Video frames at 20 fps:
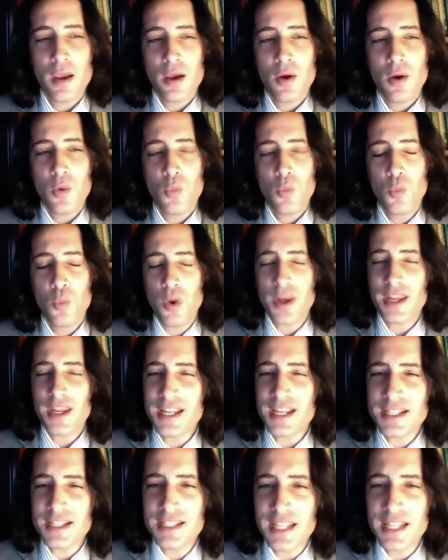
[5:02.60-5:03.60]

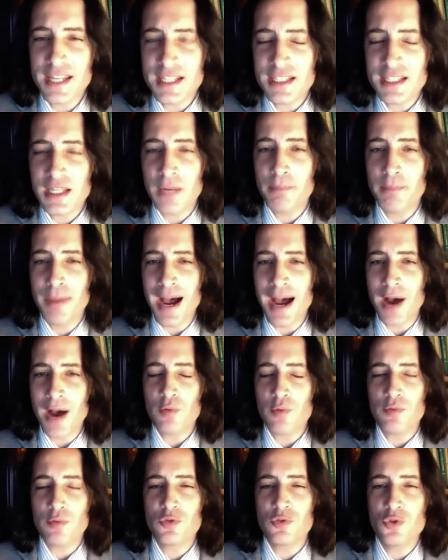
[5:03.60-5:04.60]
is it? Is it
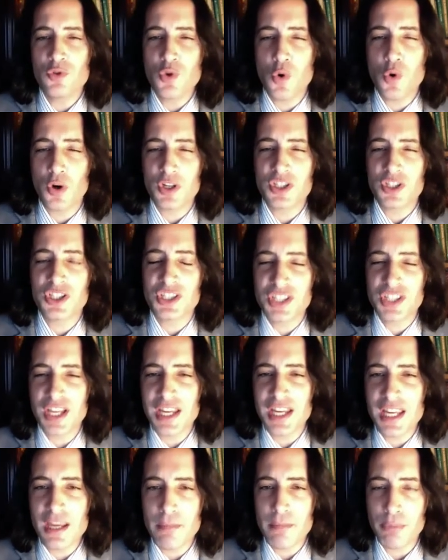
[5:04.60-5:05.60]
about New York
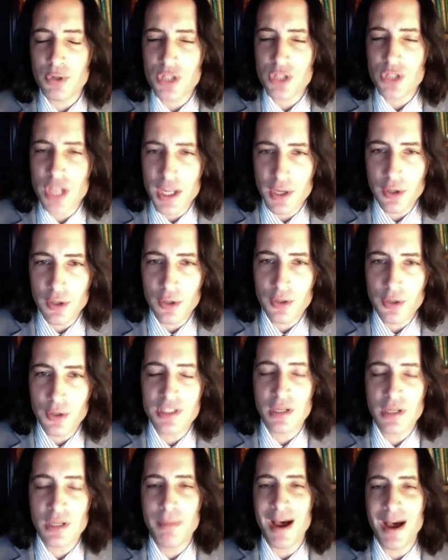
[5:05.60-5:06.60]
City in particular?
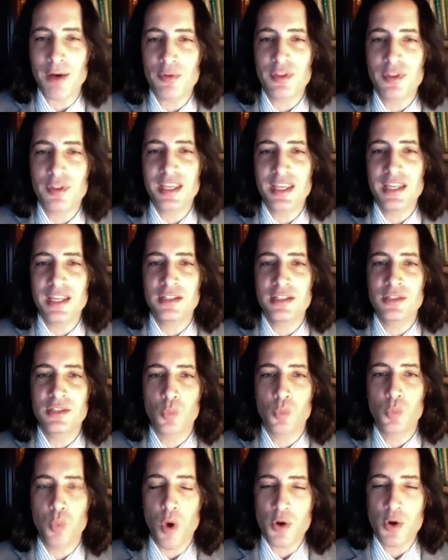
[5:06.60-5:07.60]
Is it about these
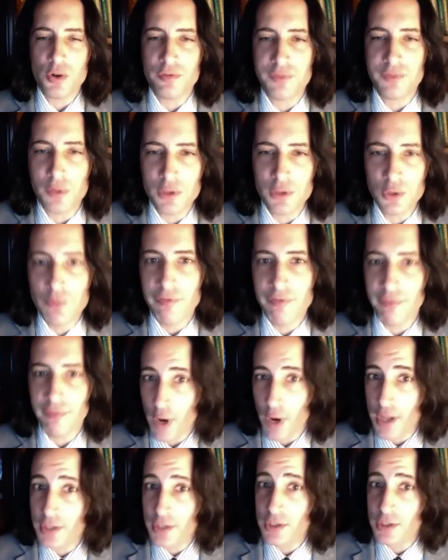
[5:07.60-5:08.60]
wonderful new
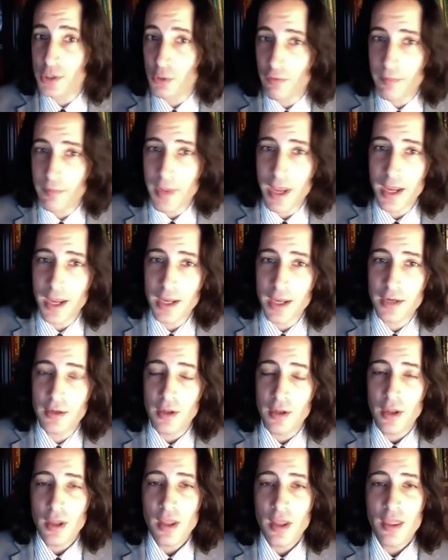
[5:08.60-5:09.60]
friends you've made
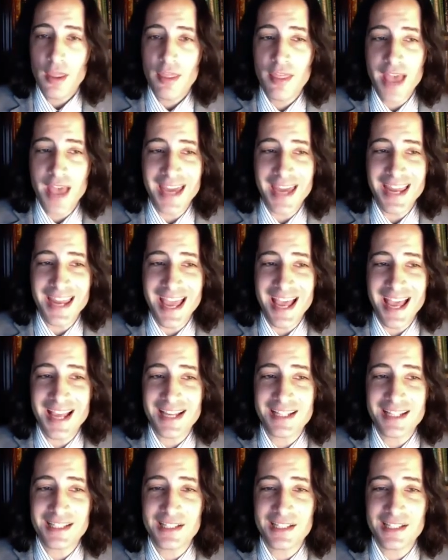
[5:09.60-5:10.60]
that
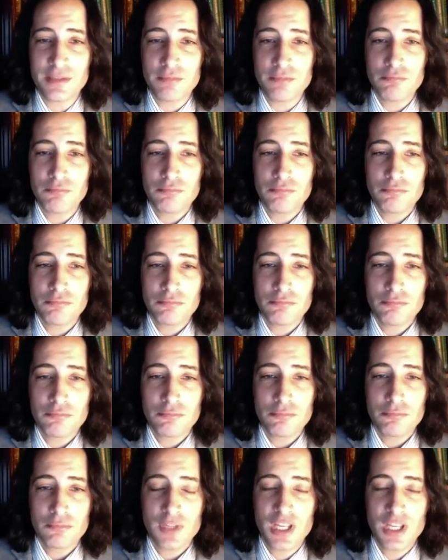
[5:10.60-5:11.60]
has
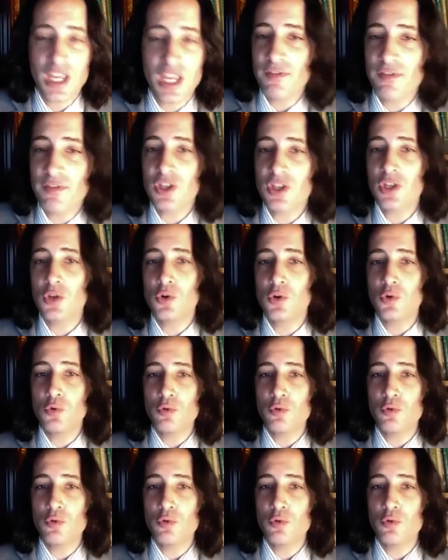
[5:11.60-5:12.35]
given you